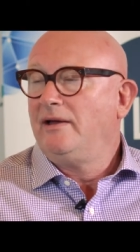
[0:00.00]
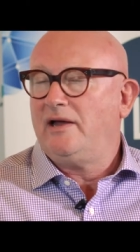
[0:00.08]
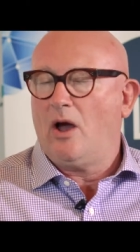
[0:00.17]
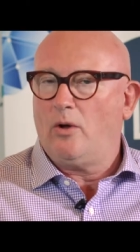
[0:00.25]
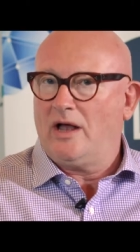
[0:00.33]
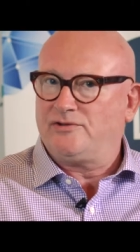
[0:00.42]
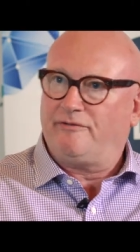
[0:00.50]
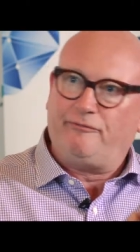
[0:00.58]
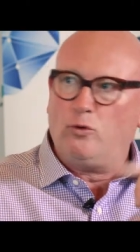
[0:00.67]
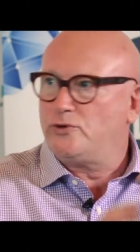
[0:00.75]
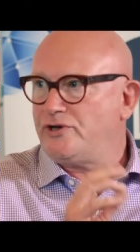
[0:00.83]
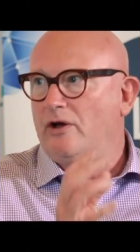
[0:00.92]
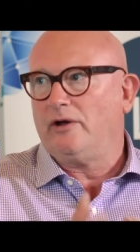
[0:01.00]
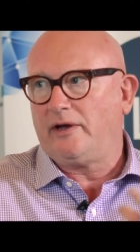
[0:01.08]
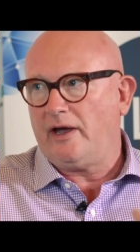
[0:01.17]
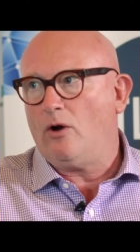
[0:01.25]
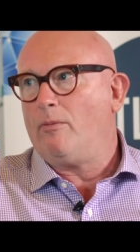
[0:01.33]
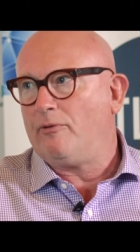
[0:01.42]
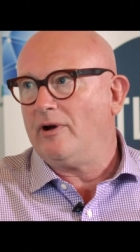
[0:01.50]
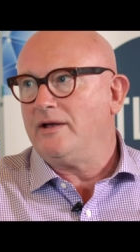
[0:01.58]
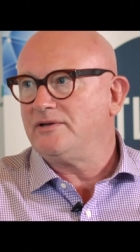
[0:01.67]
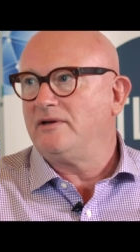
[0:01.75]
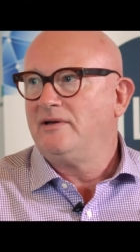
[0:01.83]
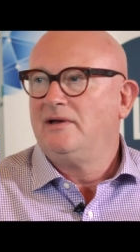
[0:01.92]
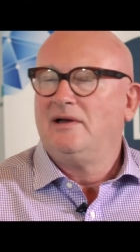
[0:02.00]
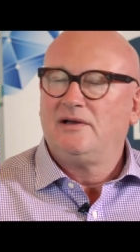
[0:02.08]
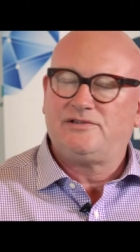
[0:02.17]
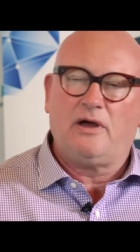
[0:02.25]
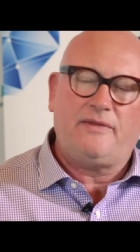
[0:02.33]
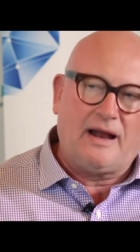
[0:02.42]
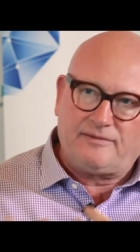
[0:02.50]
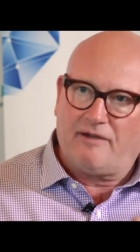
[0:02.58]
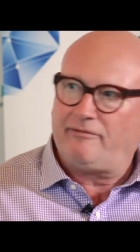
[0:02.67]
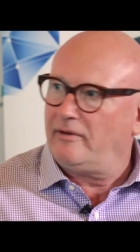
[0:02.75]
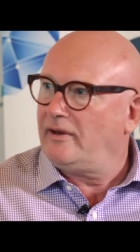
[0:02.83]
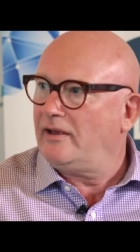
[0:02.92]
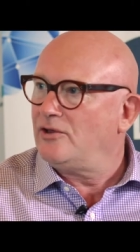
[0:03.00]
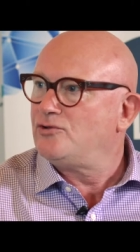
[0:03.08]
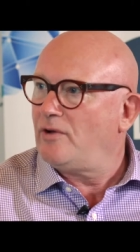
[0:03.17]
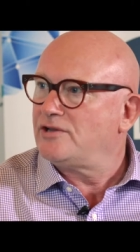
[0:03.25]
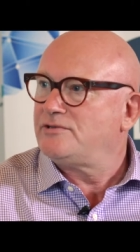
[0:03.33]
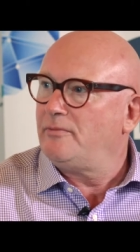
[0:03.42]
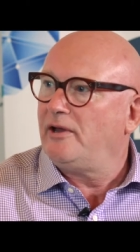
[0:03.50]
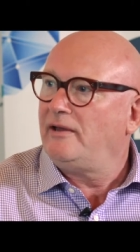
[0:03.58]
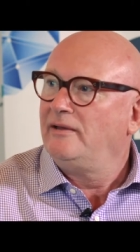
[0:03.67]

you know, as a full turnkey operator. So that definitely interests me.